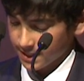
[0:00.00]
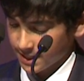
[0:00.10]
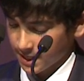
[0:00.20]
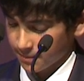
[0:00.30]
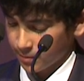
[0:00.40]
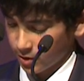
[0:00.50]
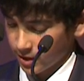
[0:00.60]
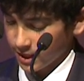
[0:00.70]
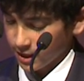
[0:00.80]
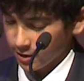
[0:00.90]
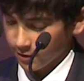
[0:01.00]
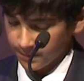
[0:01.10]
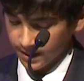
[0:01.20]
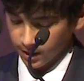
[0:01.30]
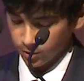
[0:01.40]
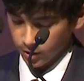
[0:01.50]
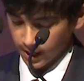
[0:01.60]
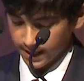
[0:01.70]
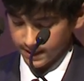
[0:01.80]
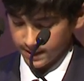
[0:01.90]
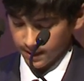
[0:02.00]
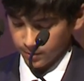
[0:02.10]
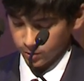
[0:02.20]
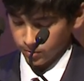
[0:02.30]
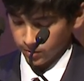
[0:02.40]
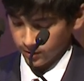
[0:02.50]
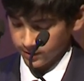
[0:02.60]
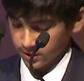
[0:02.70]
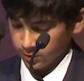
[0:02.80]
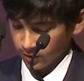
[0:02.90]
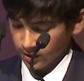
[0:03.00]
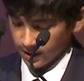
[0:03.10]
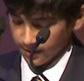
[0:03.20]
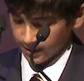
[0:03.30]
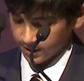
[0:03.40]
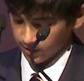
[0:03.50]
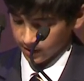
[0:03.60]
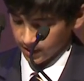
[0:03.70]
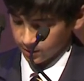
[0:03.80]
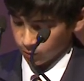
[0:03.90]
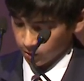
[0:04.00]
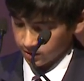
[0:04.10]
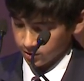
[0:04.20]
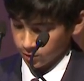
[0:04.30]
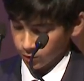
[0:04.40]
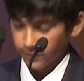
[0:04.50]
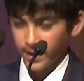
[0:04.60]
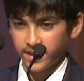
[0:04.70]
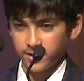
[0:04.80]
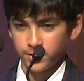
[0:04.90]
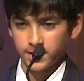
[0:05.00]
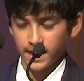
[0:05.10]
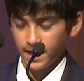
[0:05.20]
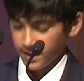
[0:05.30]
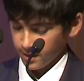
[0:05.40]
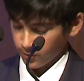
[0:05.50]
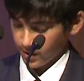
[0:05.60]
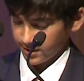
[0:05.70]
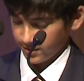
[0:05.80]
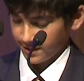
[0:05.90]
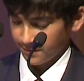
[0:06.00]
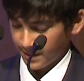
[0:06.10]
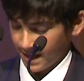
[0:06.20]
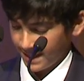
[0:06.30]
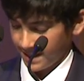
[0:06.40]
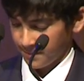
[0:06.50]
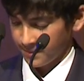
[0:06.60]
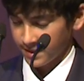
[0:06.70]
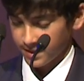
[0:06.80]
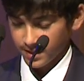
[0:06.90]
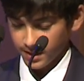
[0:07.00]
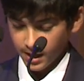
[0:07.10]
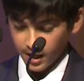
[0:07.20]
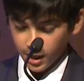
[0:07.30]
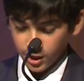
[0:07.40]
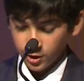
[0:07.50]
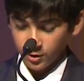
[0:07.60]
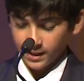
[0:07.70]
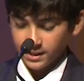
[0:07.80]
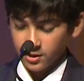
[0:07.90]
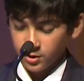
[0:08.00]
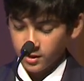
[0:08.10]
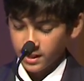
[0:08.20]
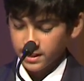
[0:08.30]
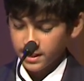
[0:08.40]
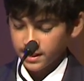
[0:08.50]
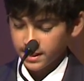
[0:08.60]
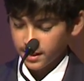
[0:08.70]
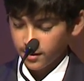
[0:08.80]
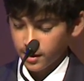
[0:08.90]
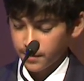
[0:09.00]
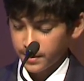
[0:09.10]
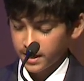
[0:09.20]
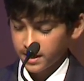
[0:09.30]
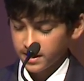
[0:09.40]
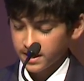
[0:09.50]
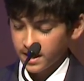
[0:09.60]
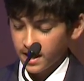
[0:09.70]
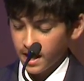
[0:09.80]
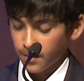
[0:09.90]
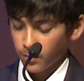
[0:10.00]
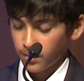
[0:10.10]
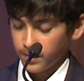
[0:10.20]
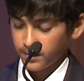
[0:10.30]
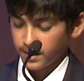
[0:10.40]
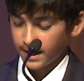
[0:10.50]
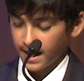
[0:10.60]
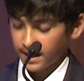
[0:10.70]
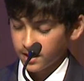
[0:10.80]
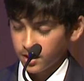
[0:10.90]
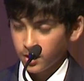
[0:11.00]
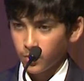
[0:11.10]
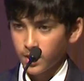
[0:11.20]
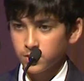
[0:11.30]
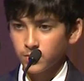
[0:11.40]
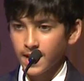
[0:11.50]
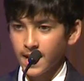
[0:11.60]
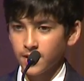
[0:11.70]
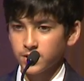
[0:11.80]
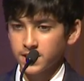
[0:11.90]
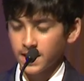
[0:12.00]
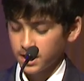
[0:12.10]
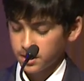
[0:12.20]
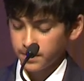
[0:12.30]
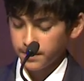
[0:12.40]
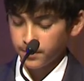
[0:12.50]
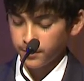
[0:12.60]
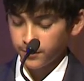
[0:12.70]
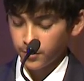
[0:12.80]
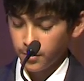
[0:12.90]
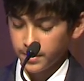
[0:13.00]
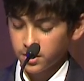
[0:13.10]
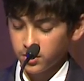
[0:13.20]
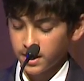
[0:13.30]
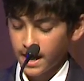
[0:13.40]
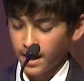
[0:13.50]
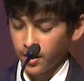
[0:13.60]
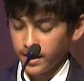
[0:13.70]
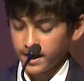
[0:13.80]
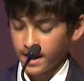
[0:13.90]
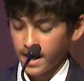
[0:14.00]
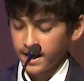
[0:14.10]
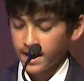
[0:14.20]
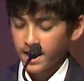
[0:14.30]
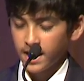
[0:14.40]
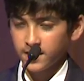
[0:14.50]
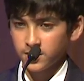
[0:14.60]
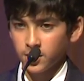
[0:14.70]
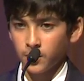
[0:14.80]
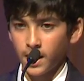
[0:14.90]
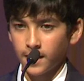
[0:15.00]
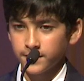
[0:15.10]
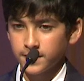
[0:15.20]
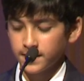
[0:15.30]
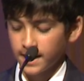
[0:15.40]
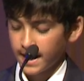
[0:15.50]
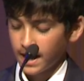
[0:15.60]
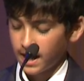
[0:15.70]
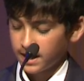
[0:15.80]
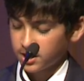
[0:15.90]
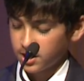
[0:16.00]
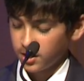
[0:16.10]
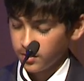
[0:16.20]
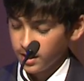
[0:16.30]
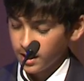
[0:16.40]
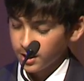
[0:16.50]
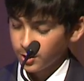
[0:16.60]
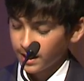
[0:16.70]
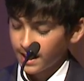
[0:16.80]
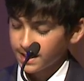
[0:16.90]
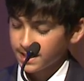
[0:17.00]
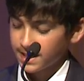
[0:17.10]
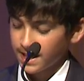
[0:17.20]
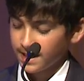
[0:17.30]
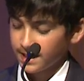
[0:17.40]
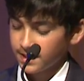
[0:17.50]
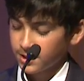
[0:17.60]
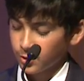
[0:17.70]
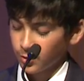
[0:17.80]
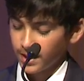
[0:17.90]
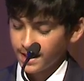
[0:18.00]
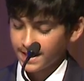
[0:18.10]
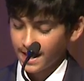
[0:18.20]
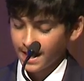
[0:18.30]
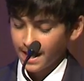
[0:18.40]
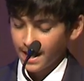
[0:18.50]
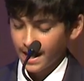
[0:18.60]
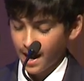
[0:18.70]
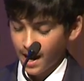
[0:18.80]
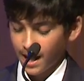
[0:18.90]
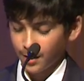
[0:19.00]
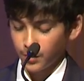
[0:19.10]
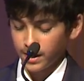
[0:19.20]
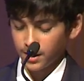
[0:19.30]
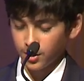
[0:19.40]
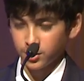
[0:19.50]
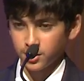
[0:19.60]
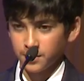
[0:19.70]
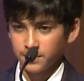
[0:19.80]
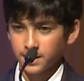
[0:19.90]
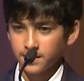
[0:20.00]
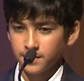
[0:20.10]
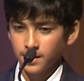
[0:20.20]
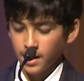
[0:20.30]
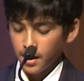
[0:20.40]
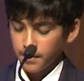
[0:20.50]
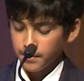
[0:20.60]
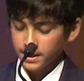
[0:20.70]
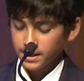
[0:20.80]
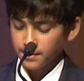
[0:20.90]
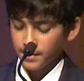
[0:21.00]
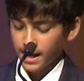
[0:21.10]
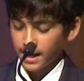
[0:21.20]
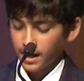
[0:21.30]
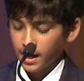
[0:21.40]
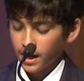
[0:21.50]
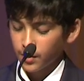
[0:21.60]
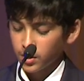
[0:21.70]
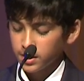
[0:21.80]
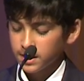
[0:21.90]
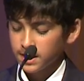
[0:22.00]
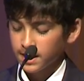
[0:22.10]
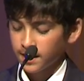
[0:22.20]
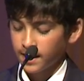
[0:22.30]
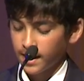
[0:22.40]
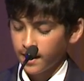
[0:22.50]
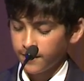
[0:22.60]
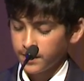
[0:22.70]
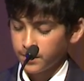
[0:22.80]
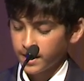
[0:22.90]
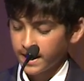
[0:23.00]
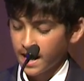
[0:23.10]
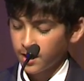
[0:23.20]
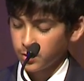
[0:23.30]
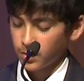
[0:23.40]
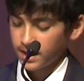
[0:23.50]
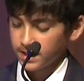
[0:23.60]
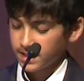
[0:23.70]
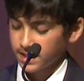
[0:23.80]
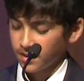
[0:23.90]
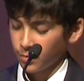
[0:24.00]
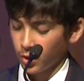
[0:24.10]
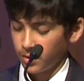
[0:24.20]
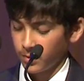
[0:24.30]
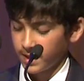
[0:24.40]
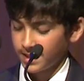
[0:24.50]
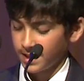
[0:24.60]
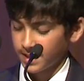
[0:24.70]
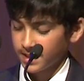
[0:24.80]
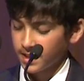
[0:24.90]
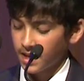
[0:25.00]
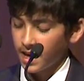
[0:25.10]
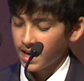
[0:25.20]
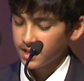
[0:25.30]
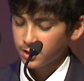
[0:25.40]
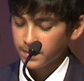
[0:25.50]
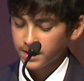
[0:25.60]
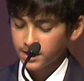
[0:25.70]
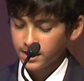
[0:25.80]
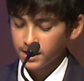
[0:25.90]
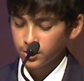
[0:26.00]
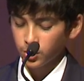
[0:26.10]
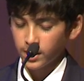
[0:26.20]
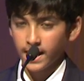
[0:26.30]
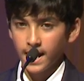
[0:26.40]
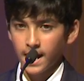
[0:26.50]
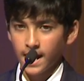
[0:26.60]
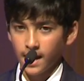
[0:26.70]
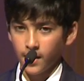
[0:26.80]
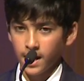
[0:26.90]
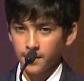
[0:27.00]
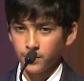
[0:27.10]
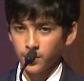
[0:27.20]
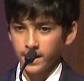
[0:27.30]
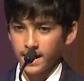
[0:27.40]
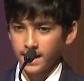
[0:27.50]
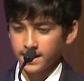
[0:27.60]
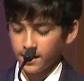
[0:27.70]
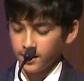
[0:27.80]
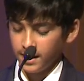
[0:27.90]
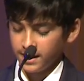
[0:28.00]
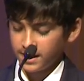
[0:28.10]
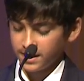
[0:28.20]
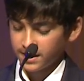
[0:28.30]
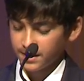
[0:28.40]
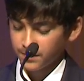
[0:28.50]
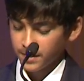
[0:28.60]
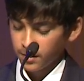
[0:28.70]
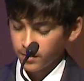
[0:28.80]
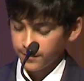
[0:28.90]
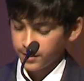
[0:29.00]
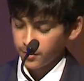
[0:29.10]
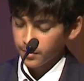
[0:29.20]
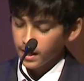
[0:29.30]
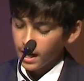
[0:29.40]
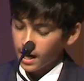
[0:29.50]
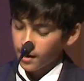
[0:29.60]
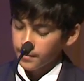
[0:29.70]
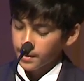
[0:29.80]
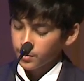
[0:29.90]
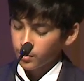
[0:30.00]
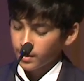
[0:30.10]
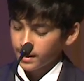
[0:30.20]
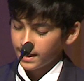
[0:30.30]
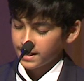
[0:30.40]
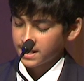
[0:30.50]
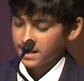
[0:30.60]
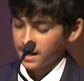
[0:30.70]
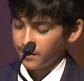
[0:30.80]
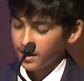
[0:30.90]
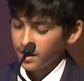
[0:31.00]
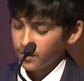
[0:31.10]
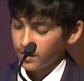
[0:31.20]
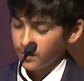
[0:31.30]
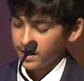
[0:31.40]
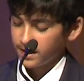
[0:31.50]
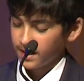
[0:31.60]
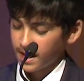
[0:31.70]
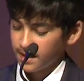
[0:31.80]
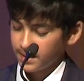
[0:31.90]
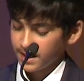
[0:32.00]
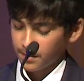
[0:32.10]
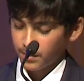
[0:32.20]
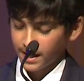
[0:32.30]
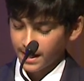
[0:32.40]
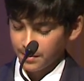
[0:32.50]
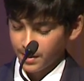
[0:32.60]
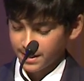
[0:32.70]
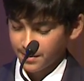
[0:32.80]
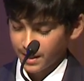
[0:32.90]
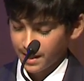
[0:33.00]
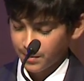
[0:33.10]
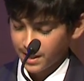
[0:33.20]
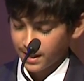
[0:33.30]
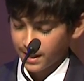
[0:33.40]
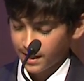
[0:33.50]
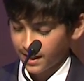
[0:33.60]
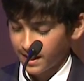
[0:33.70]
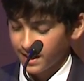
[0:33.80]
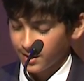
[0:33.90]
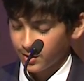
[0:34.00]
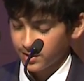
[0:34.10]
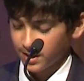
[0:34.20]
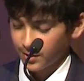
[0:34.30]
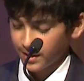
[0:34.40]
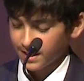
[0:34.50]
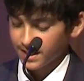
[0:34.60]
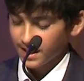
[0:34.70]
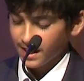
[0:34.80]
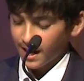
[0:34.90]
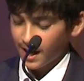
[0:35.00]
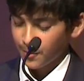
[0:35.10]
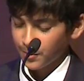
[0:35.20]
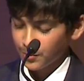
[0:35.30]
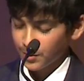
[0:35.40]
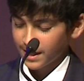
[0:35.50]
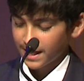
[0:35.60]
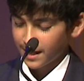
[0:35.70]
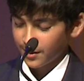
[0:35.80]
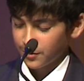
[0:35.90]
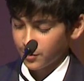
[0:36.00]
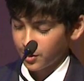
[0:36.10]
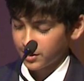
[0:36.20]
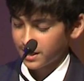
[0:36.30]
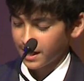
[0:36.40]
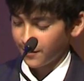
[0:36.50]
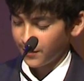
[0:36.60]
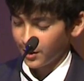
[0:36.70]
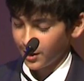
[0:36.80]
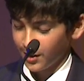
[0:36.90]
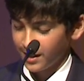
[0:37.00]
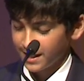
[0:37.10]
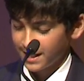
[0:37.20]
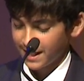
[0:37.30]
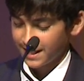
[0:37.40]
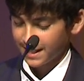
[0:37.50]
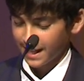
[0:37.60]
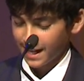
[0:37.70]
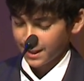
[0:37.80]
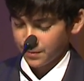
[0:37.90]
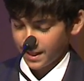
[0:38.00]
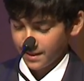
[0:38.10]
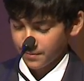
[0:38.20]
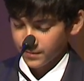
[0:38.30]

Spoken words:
as head boy. You have been a great example to all the school by showing us what the school values are when you live by them. You listen to us, consider our opinions and what we would like. Once we had our Shakespeare performance on Halloween night, and so after Nate asked you, you let us attend school that day in our Halloween costumes. Mr. Main, I wanted to tell everybody how you understand what we think. I especially enjoyed our head boy and head girl lunches with you. I remember one lunchtime when we had been complaining about something in particular, you told us, I wouldn't want to get on the wrong side of her, she scares me.